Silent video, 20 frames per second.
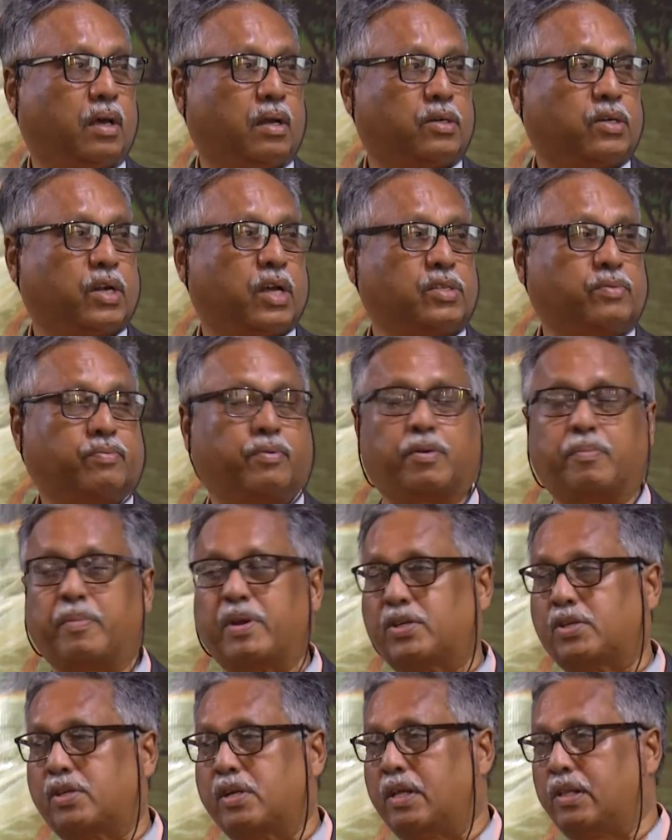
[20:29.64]

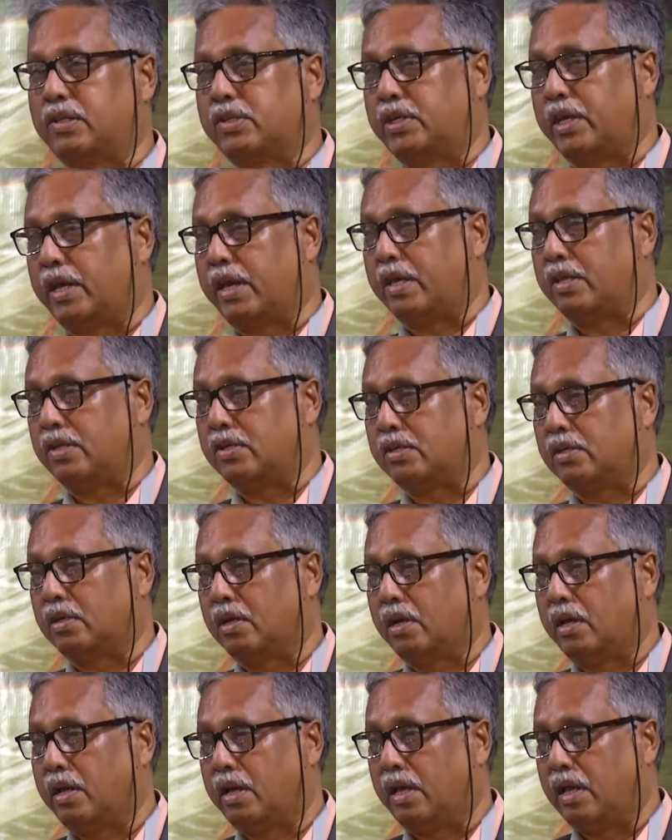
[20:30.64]
transformational change.
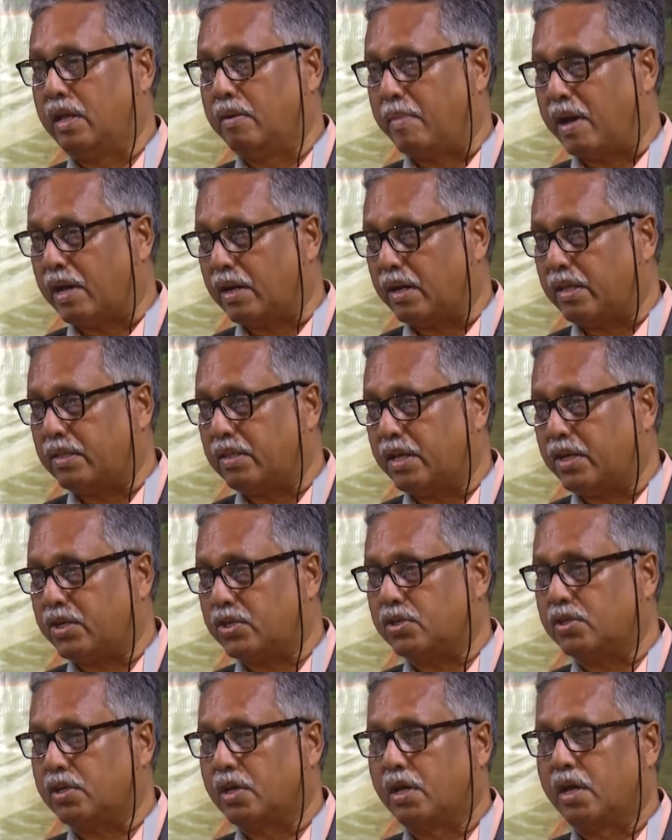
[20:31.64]
In
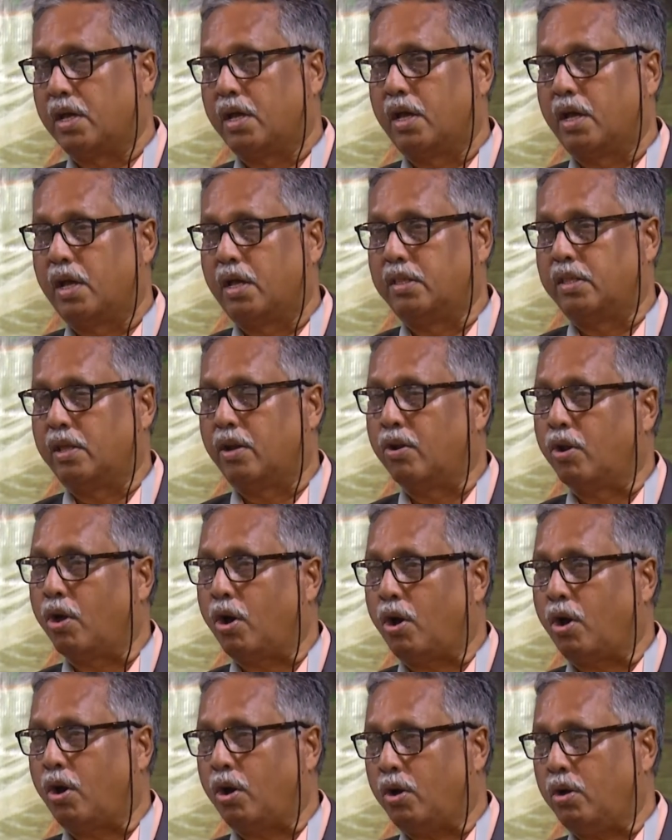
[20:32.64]
Bangladesh, the
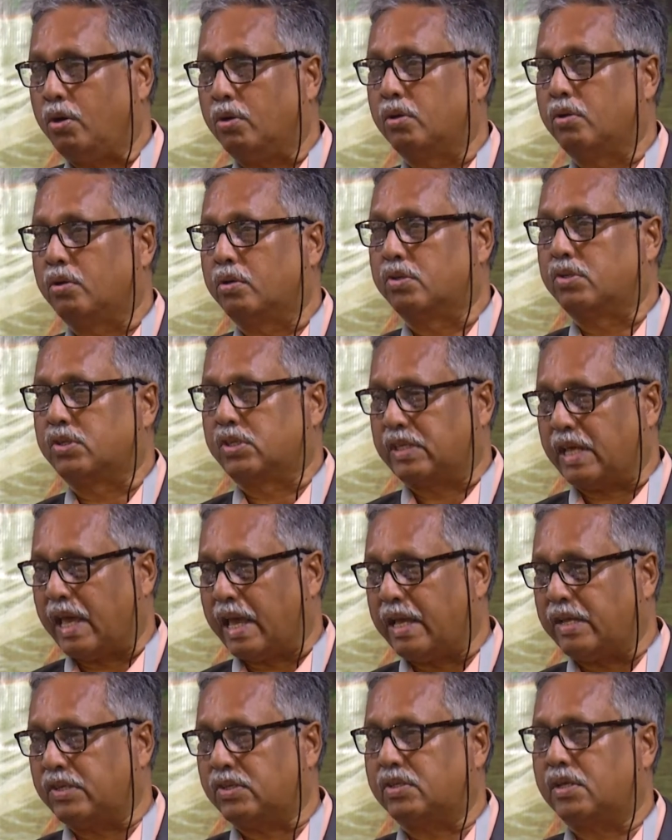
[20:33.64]
law
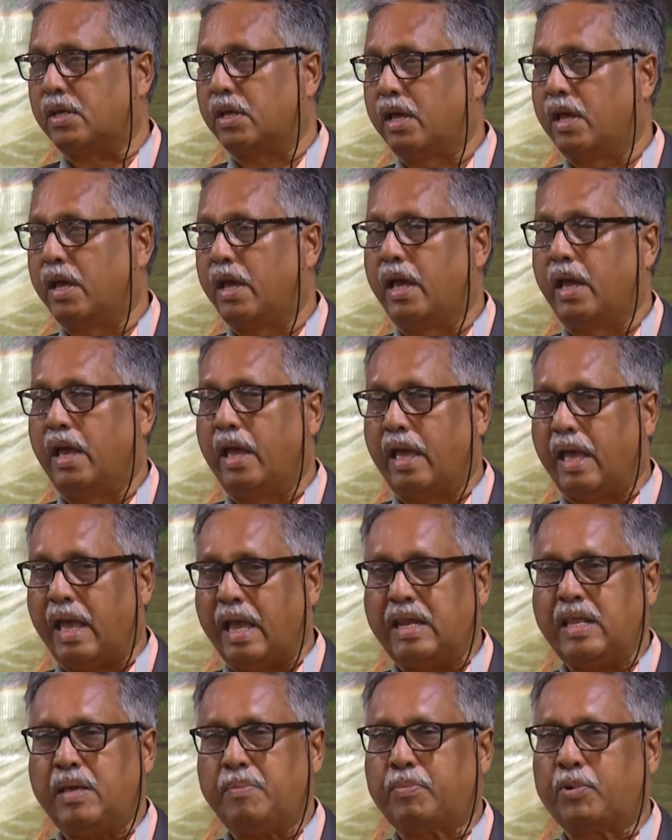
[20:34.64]
says
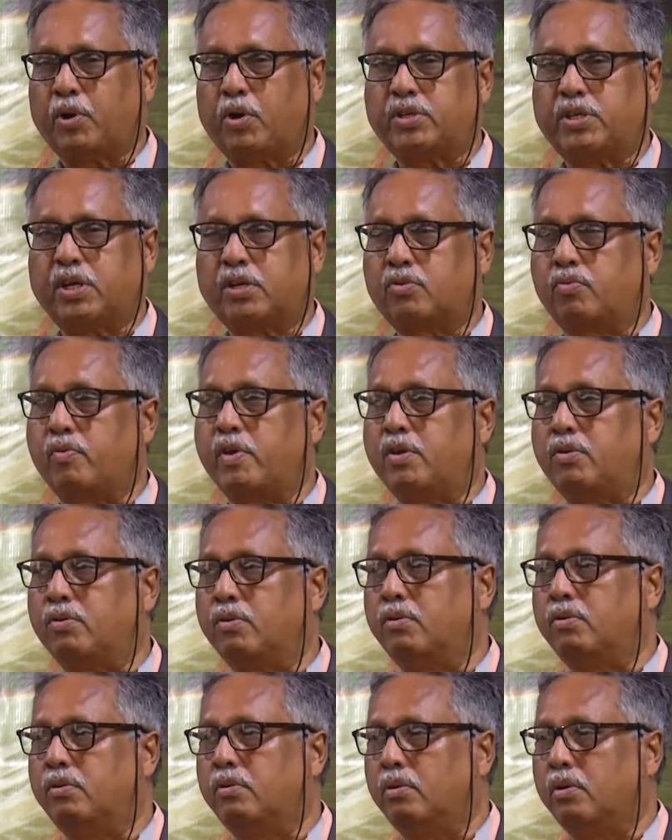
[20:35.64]
any project we
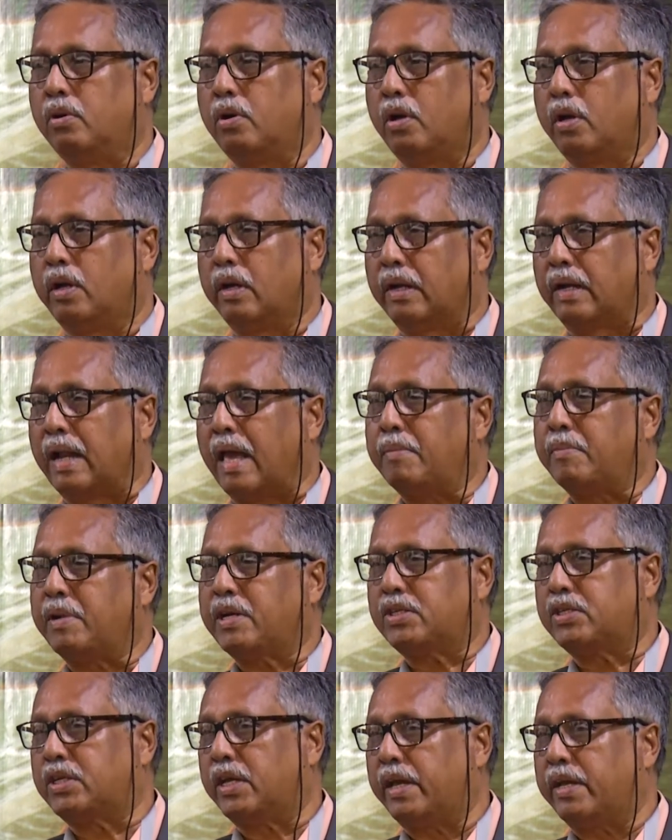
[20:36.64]
do, climate
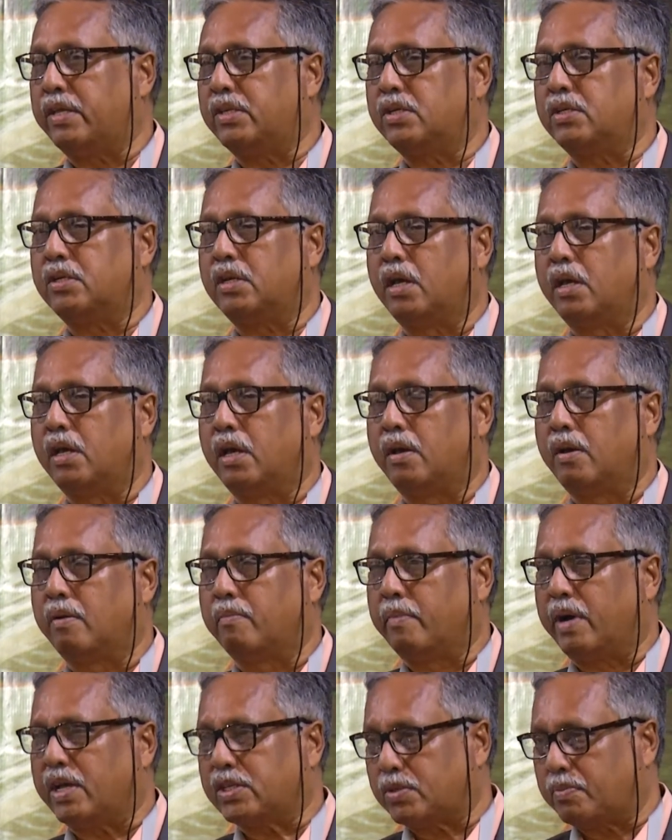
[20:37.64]
change
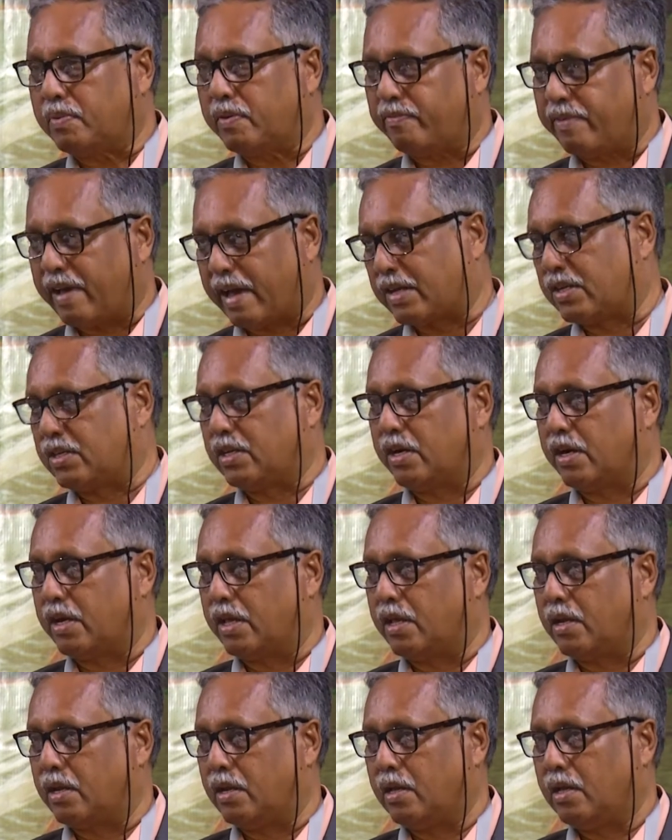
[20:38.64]
must be factored
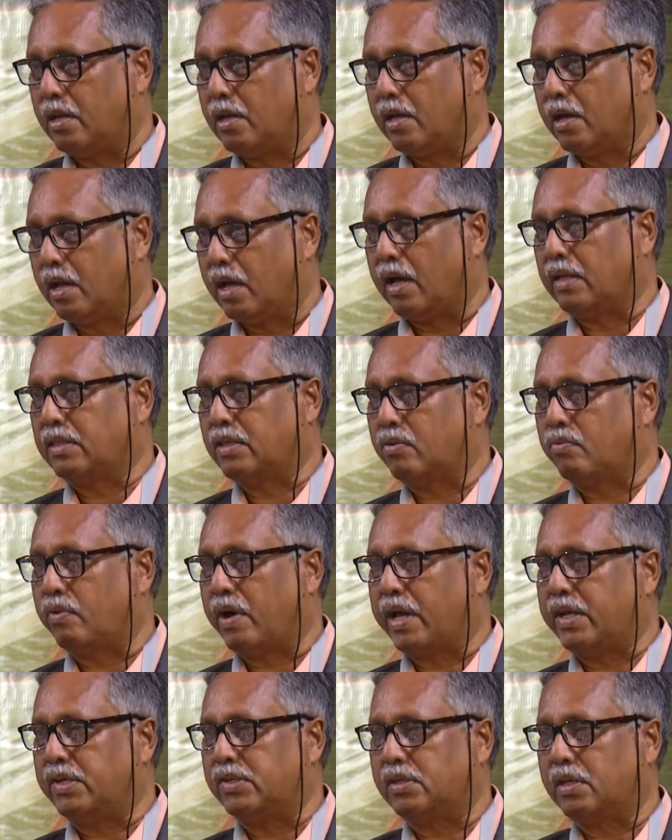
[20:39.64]
in.
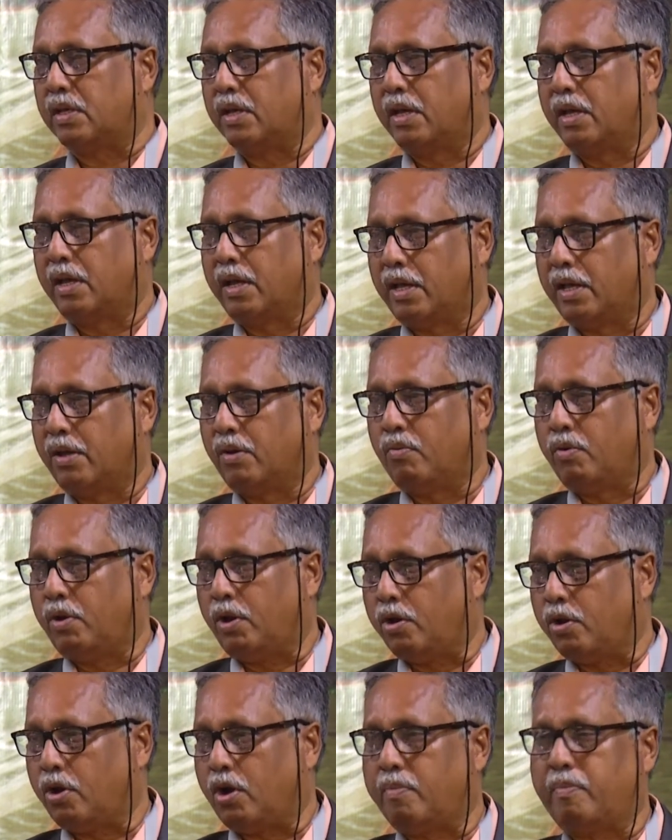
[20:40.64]
Otherwise, we
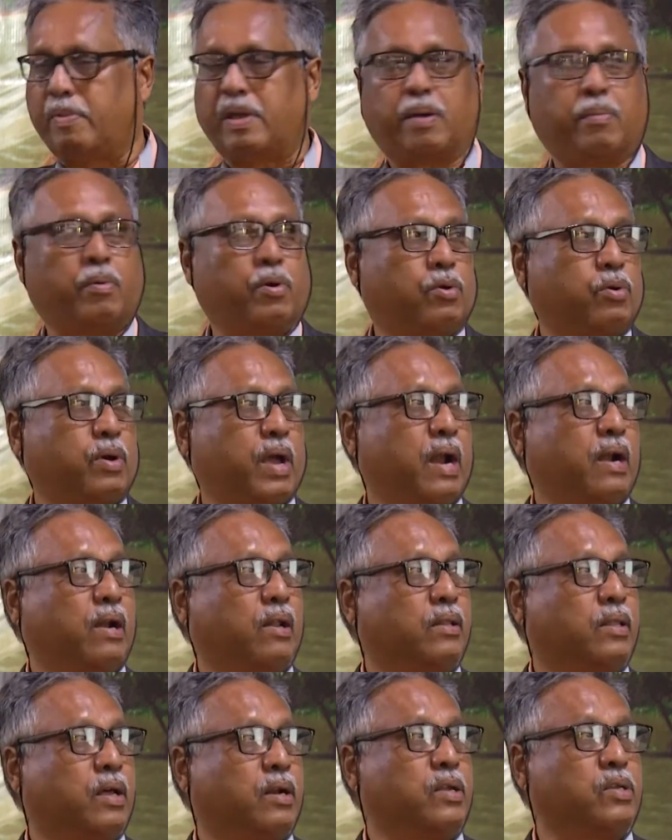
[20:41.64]
will not be able to handle
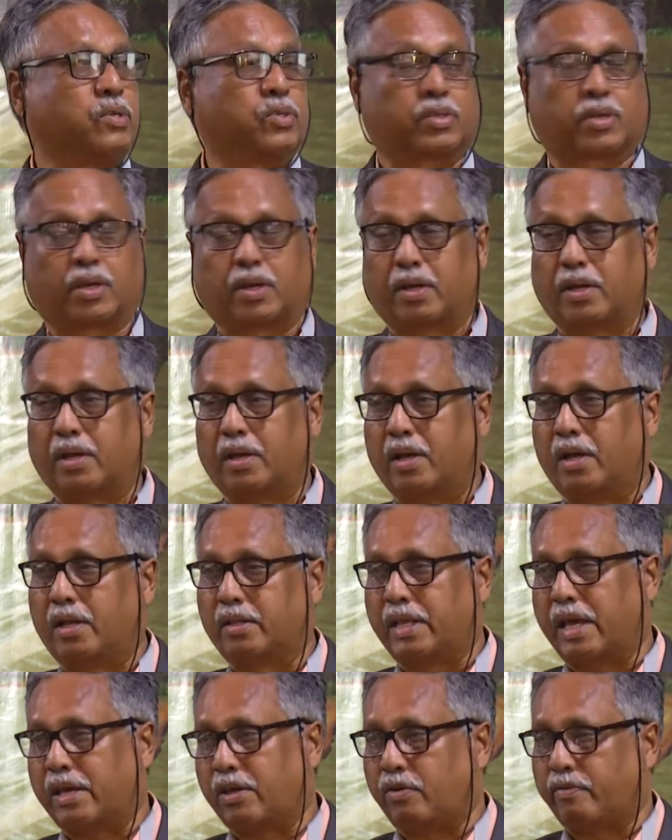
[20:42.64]
the risk.
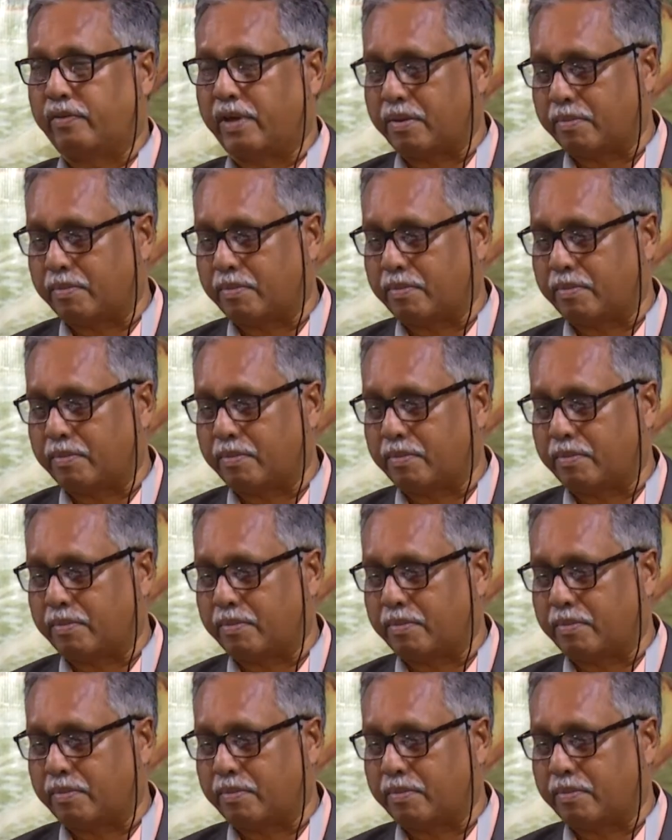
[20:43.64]
Thank you very